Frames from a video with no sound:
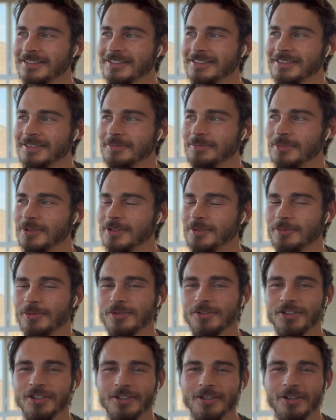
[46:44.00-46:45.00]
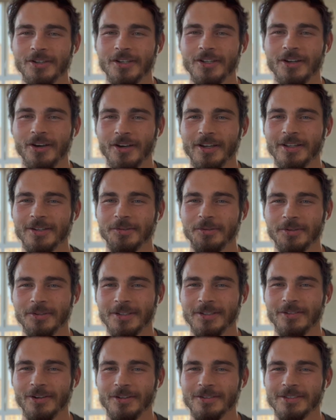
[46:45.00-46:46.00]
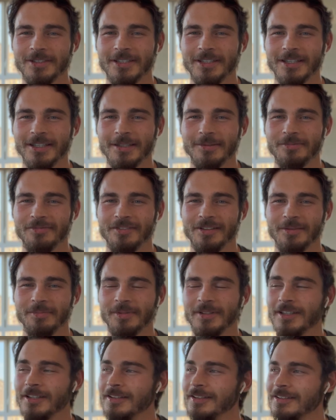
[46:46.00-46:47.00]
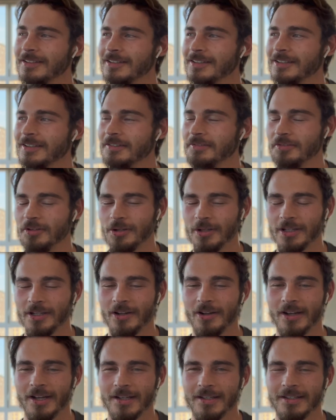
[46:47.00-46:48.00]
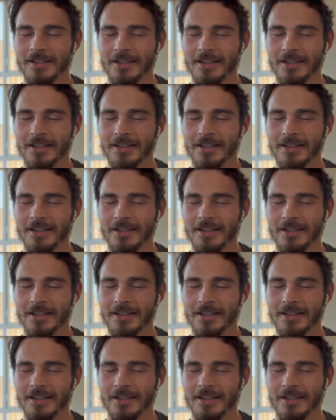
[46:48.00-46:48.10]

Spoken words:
But once you know you're not ignorant, you've got to keep flipping rolling on, aren't you?